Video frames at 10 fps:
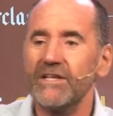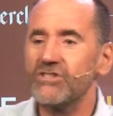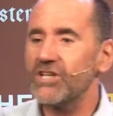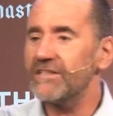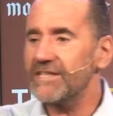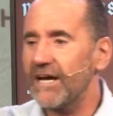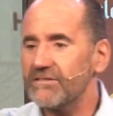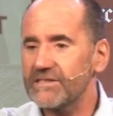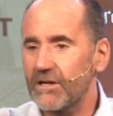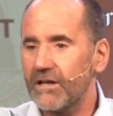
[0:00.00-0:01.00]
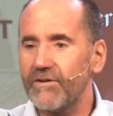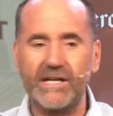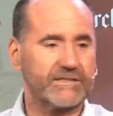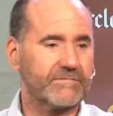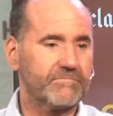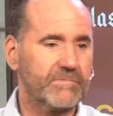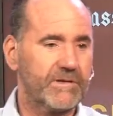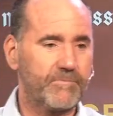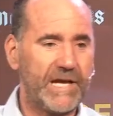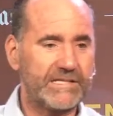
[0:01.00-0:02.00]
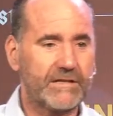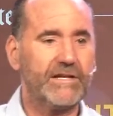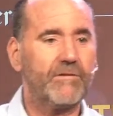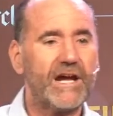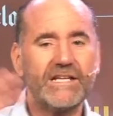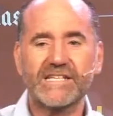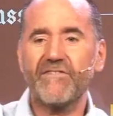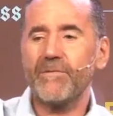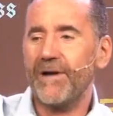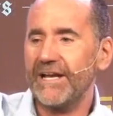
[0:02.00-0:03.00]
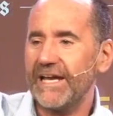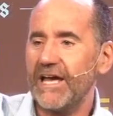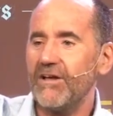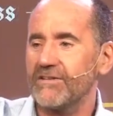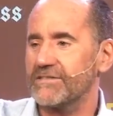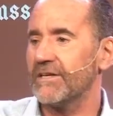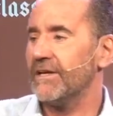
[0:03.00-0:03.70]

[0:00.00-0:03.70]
Gentiles is all of us, basically, right? It's everybody else.